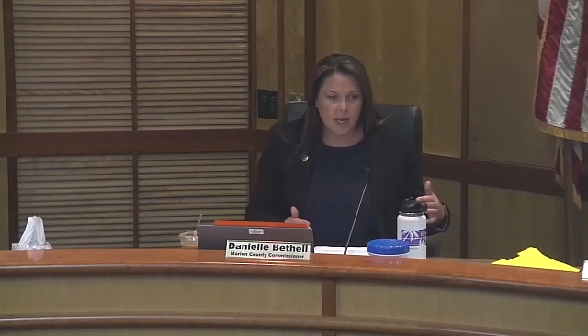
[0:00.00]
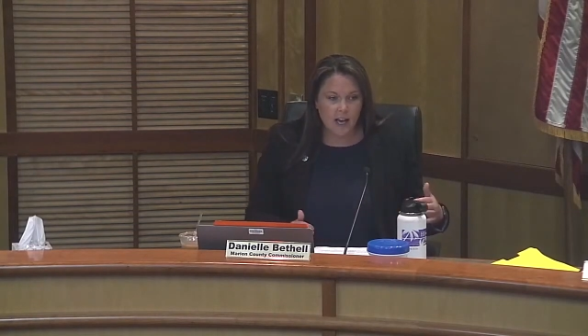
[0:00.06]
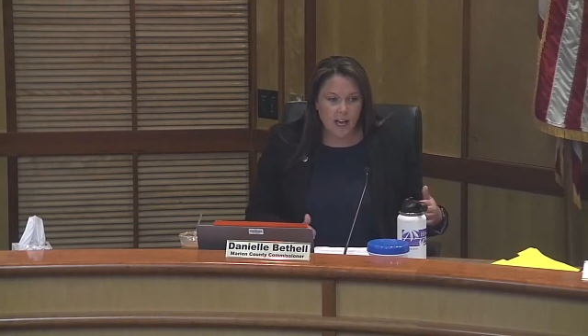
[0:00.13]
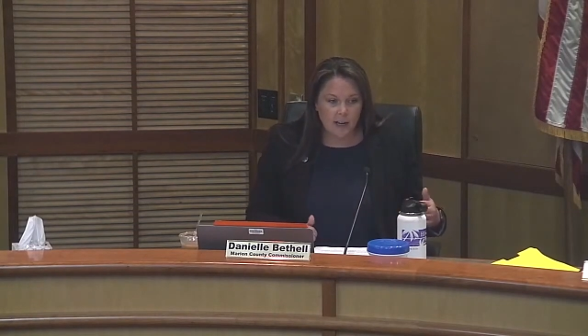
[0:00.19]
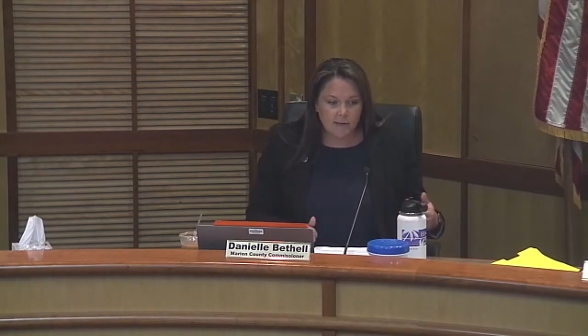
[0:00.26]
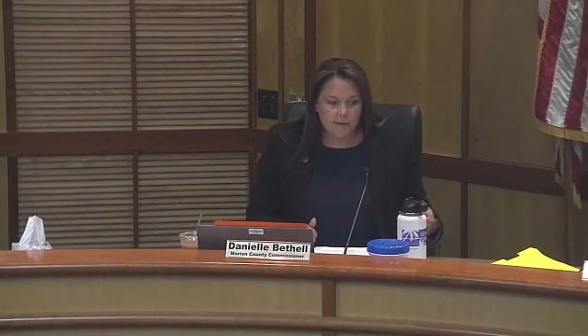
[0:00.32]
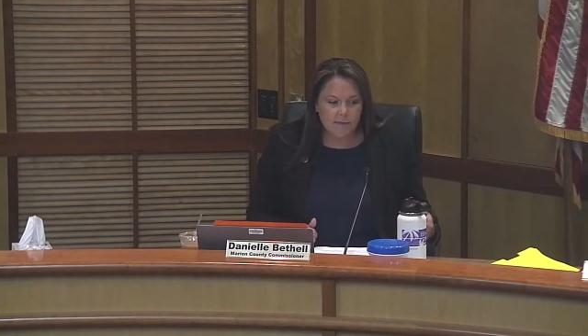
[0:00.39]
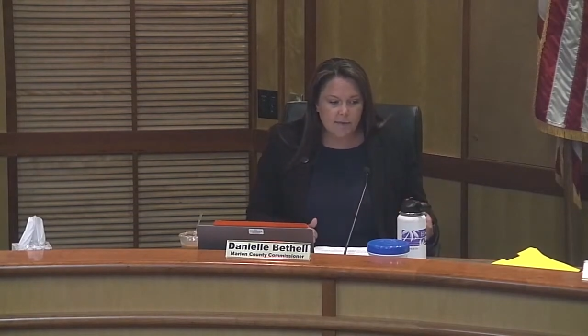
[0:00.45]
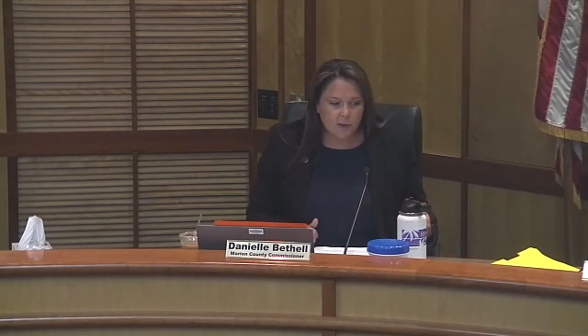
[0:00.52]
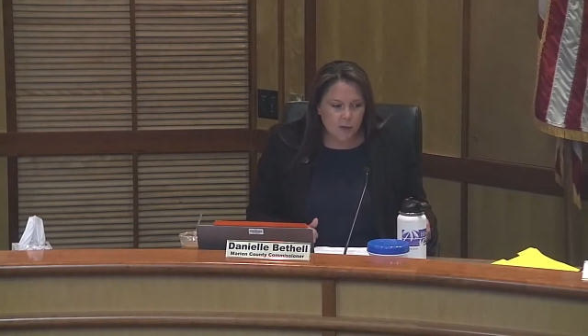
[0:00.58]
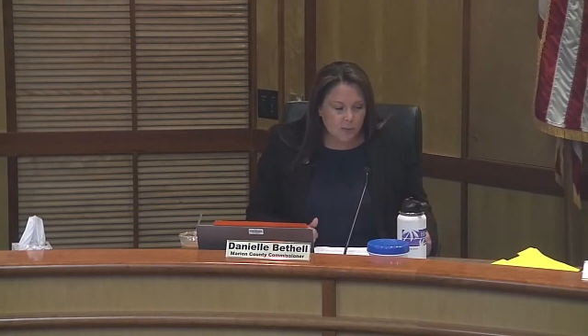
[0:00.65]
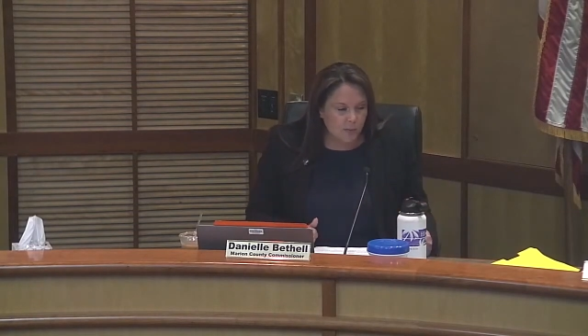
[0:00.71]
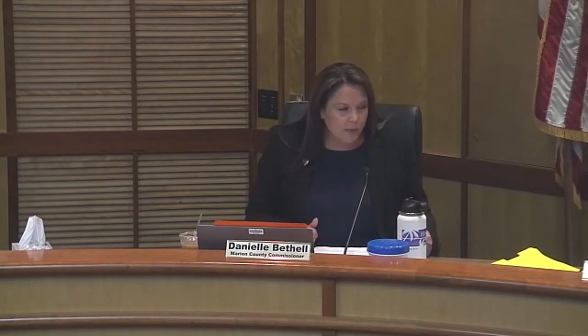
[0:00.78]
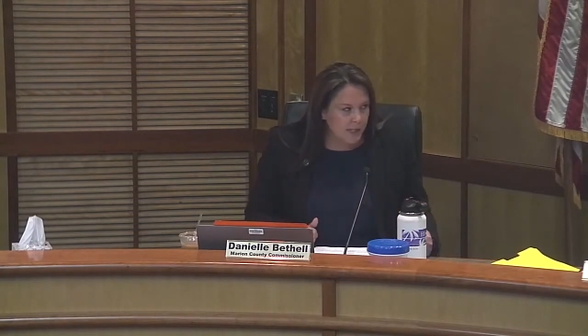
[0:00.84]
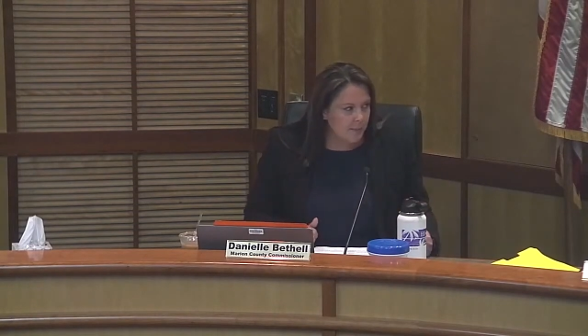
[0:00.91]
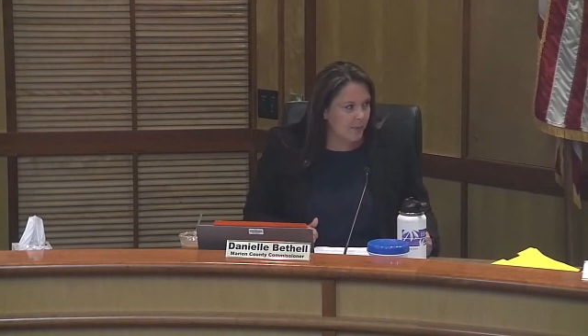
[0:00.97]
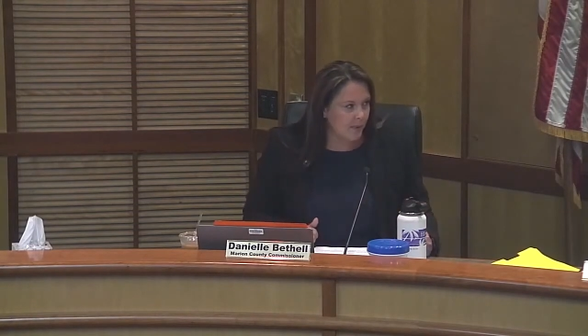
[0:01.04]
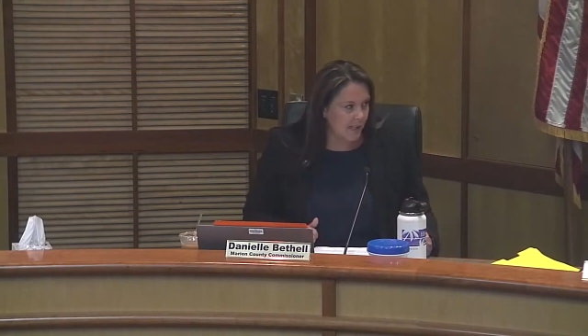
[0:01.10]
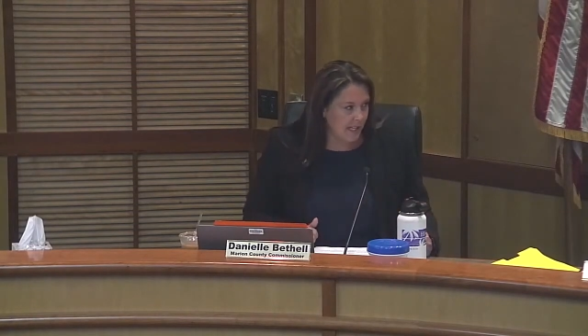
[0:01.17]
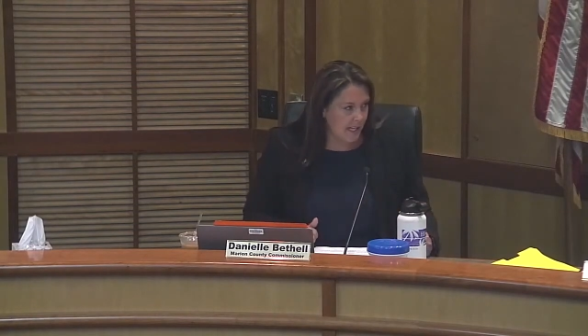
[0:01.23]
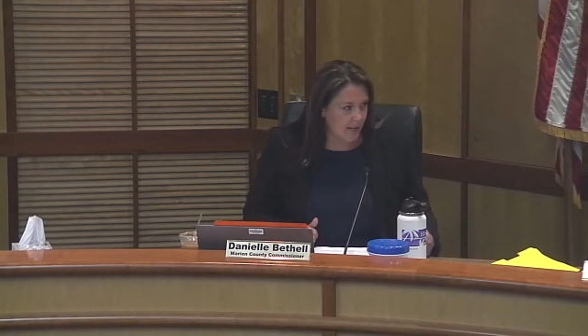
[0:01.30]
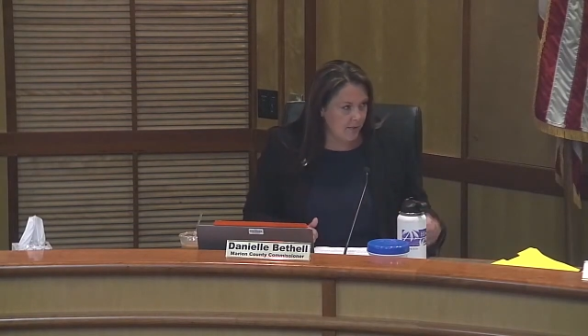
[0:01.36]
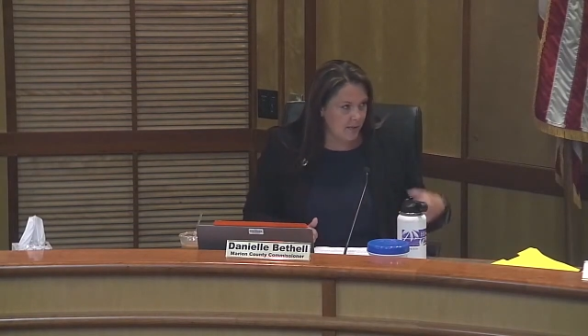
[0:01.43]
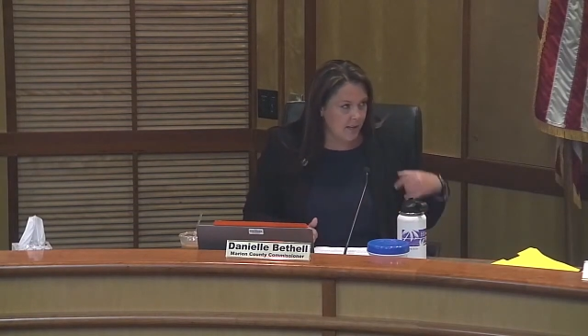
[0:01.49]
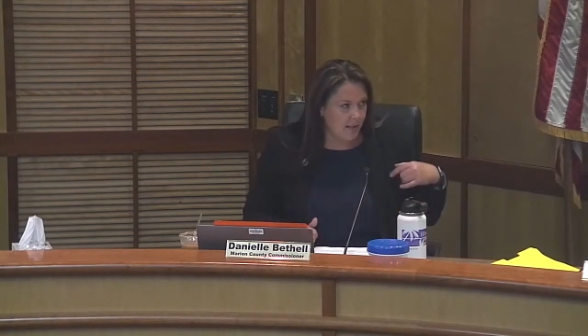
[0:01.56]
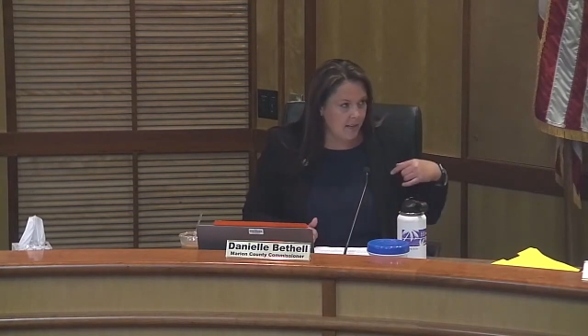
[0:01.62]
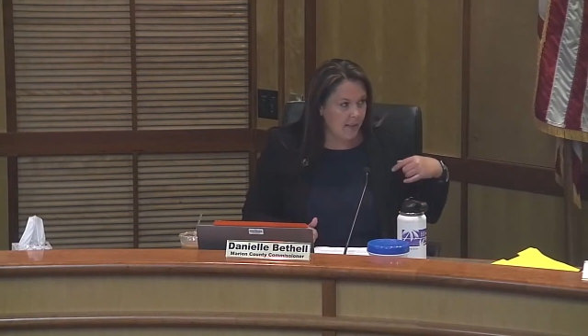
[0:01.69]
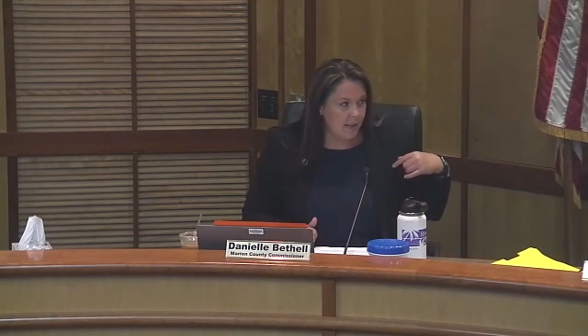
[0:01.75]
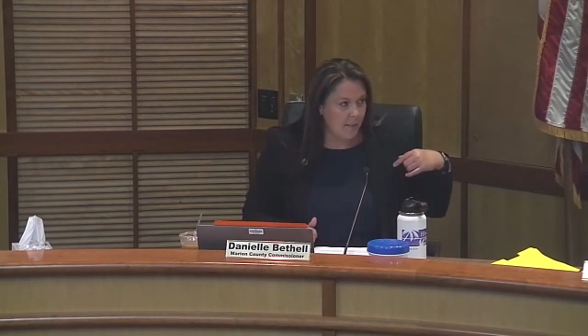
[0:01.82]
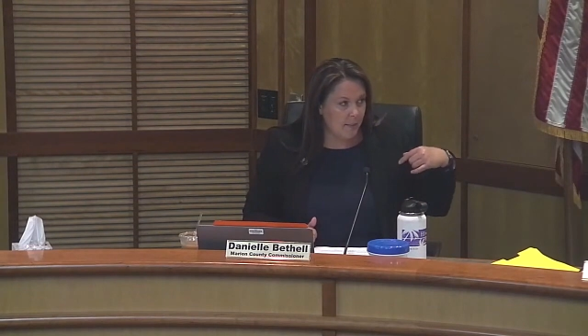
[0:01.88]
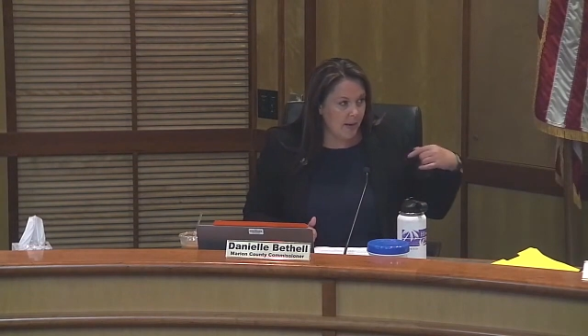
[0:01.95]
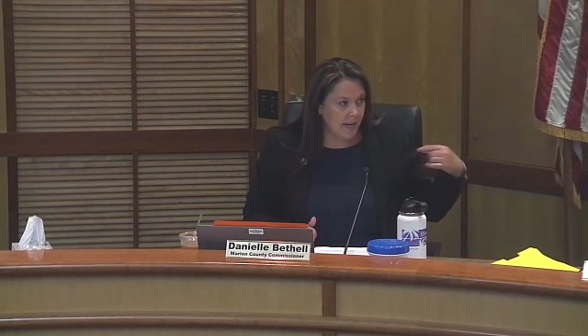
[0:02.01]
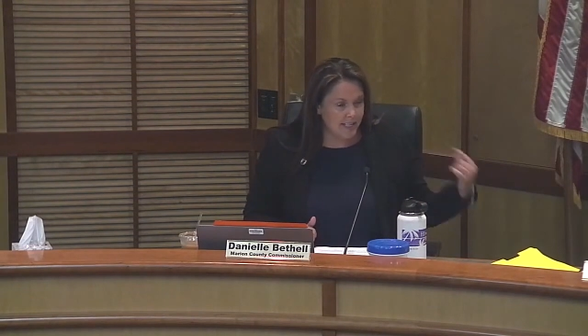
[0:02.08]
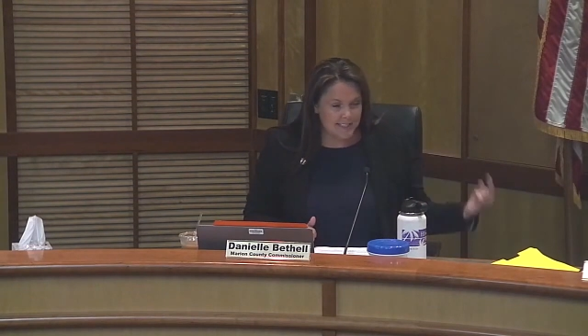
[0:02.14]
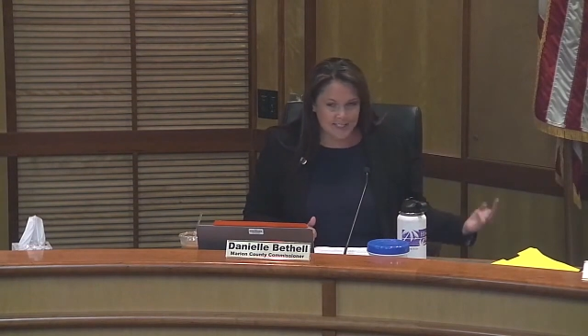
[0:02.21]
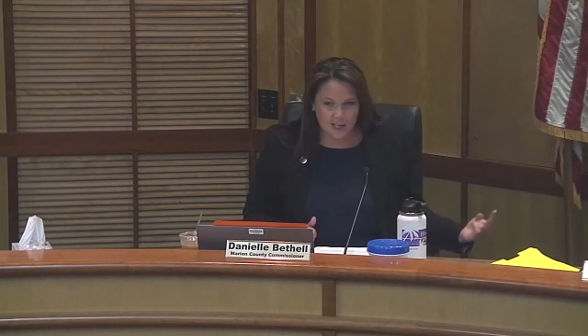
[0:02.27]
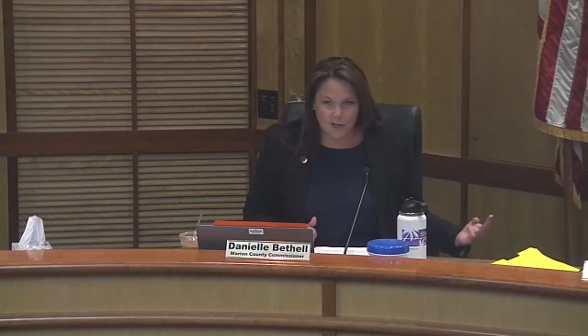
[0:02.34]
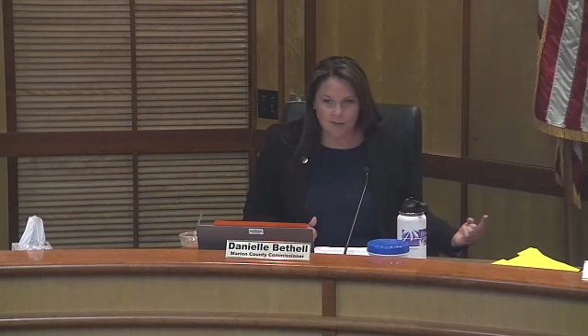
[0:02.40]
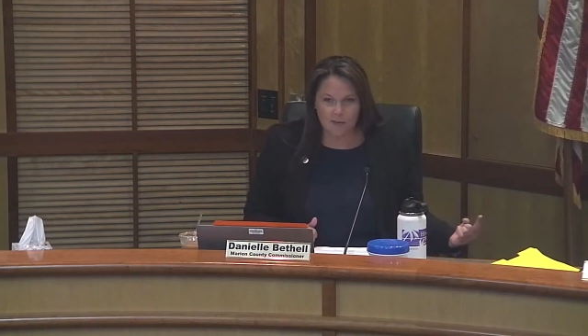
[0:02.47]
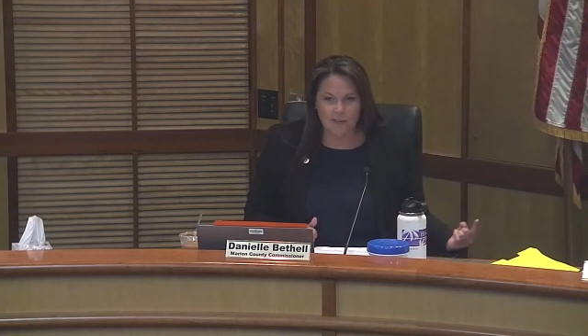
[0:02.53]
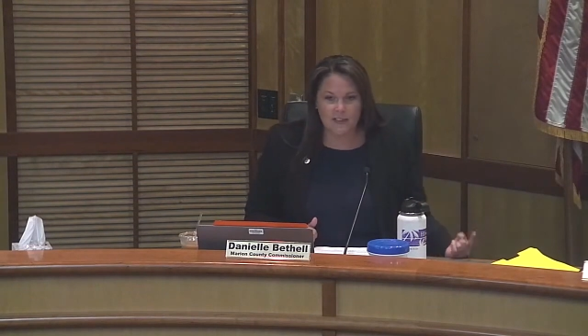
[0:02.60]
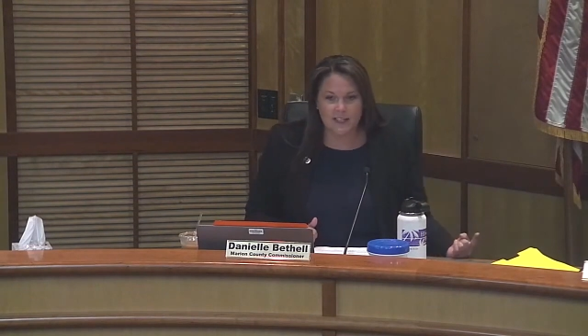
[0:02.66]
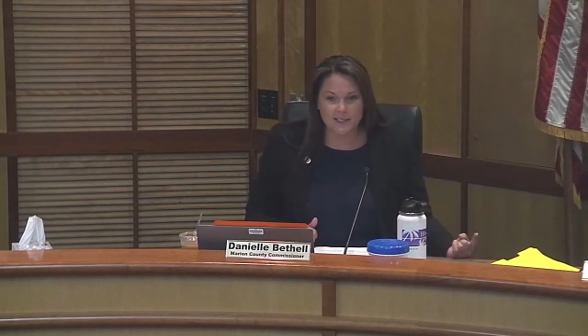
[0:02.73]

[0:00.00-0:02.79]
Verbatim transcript: I firmly believe that myself and